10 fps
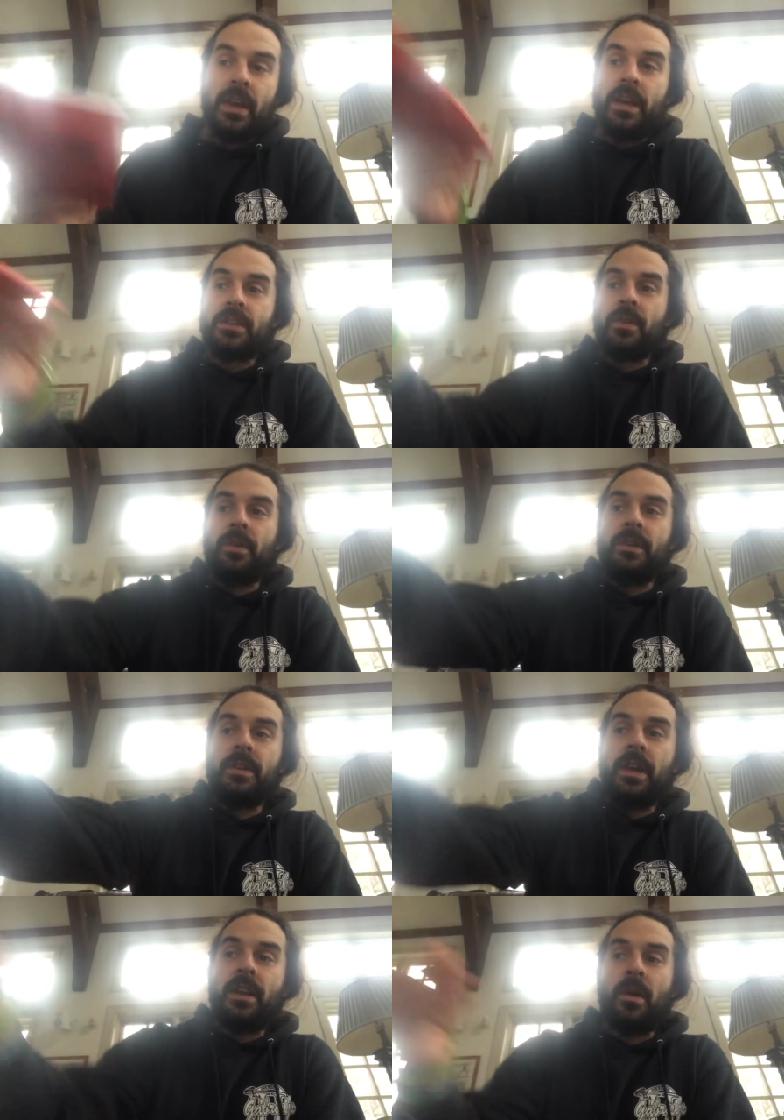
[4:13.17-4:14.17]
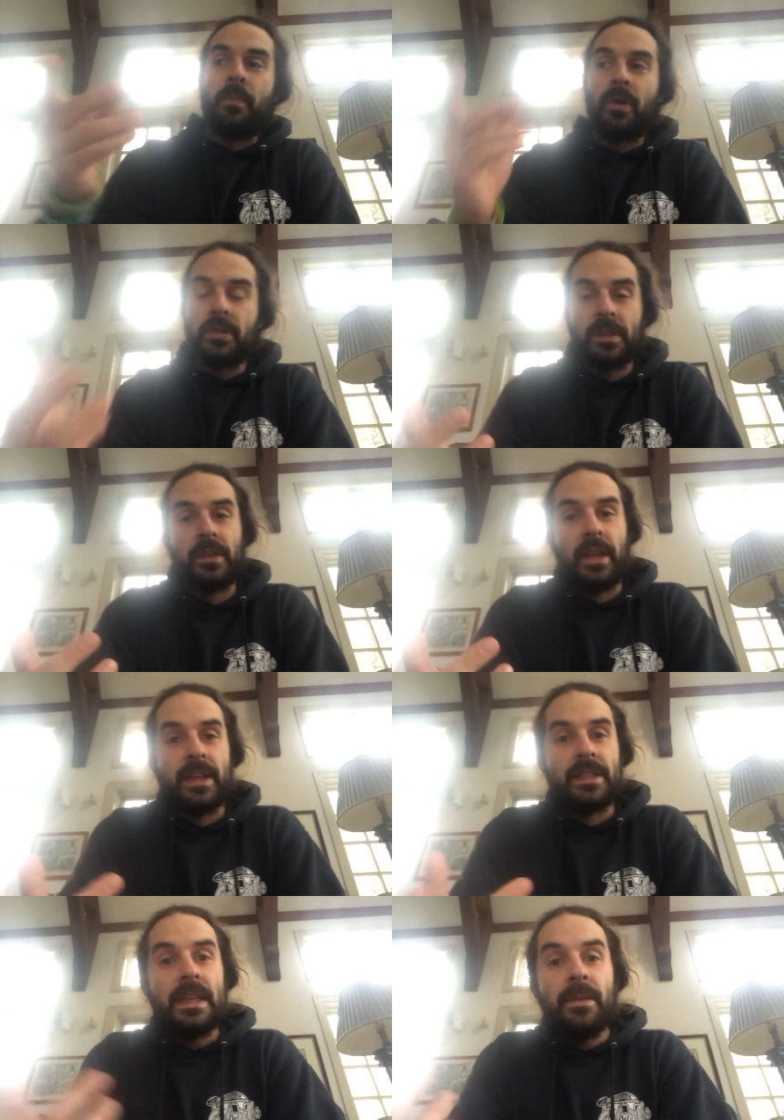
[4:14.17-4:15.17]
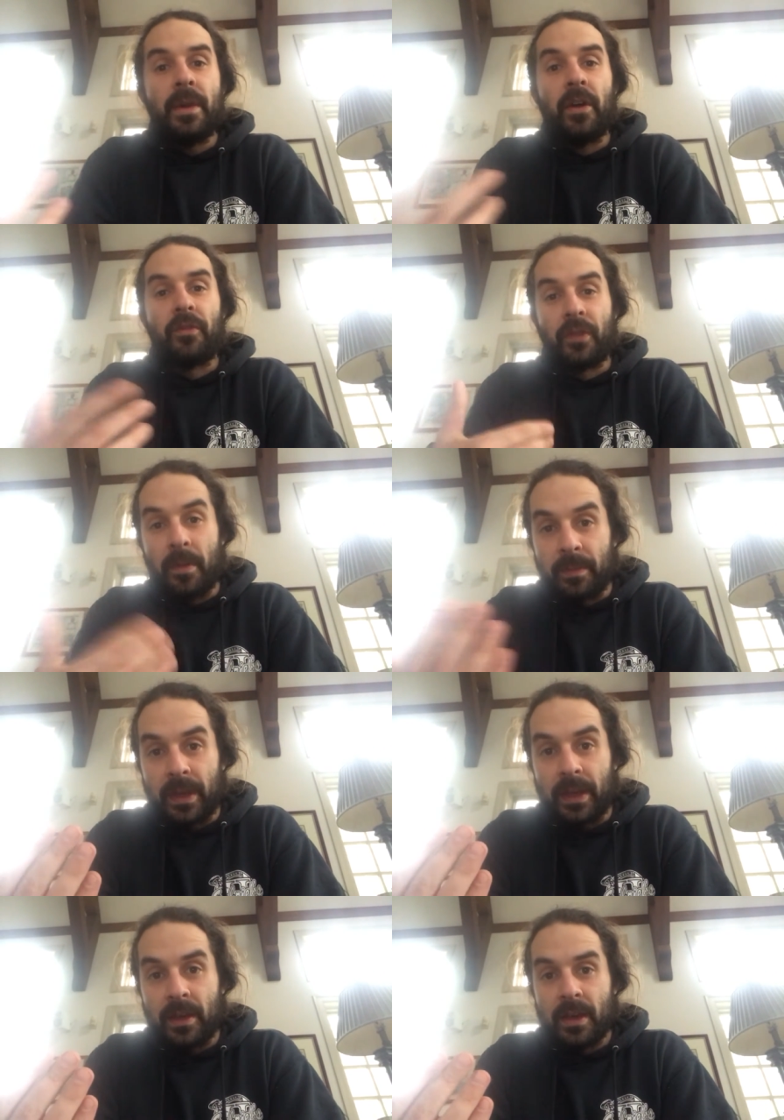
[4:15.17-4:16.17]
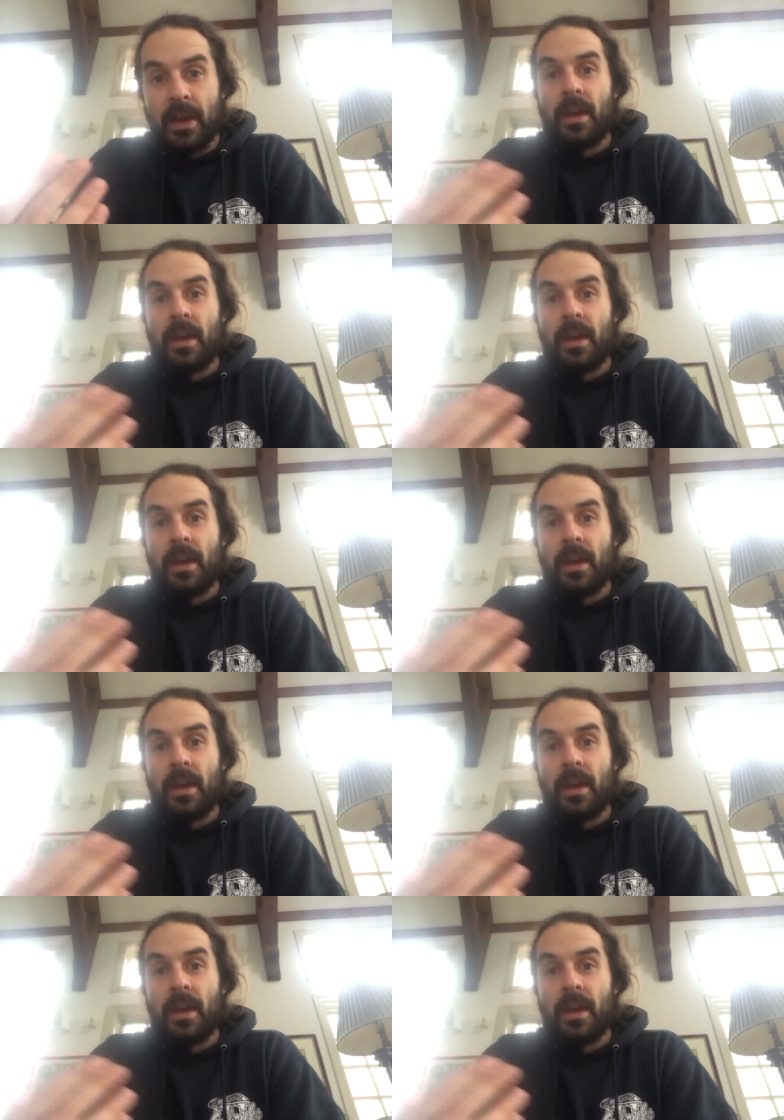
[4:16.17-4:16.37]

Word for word: is going to get a personalized email from me.